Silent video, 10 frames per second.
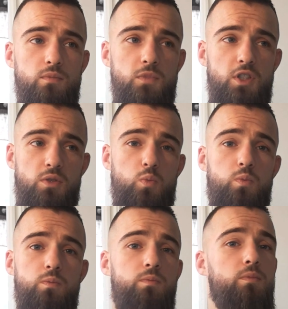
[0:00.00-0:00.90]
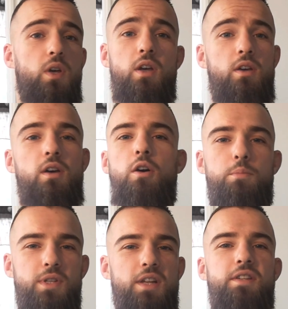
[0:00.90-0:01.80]
Just
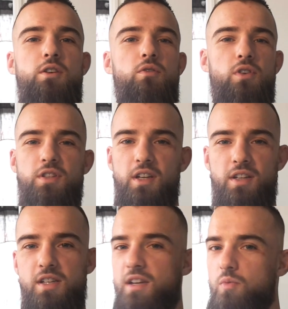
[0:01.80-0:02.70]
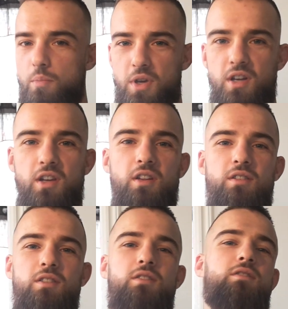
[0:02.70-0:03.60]
obsessing over a technique and repeating it
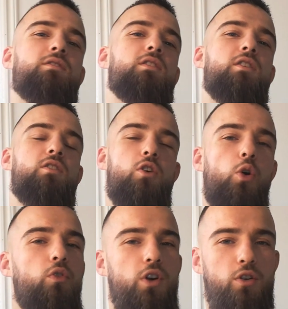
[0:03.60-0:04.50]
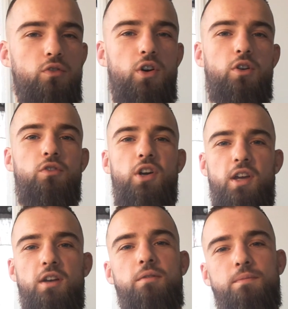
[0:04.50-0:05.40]
over and over and over
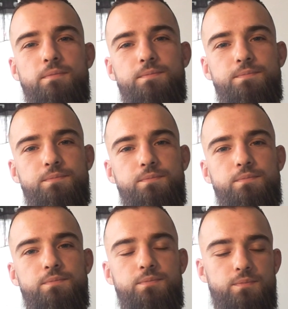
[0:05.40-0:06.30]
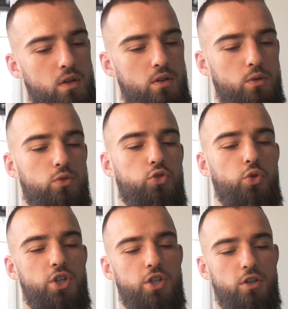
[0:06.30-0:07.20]
again.
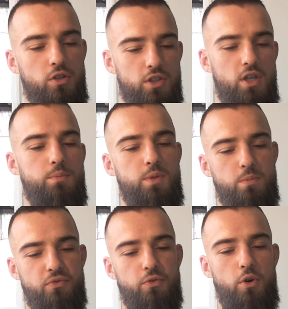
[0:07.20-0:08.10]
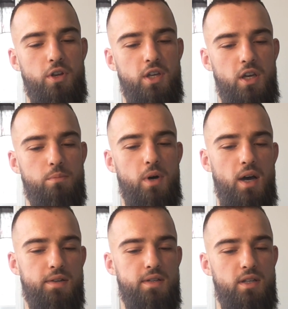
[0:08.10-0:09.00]
Nutritional tips before
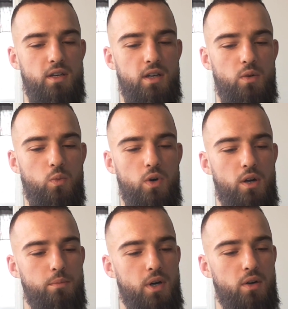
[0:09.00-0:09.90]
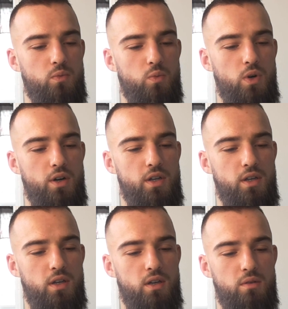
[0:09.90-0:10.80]
kickboxing, and what about
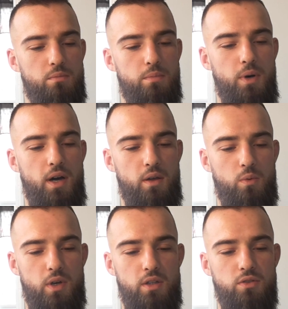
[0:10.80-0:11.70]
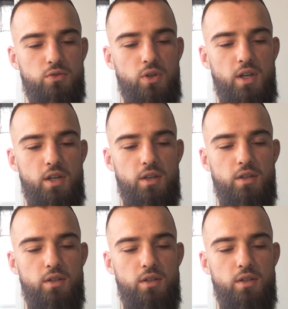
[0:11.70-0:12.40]
running and body weight training?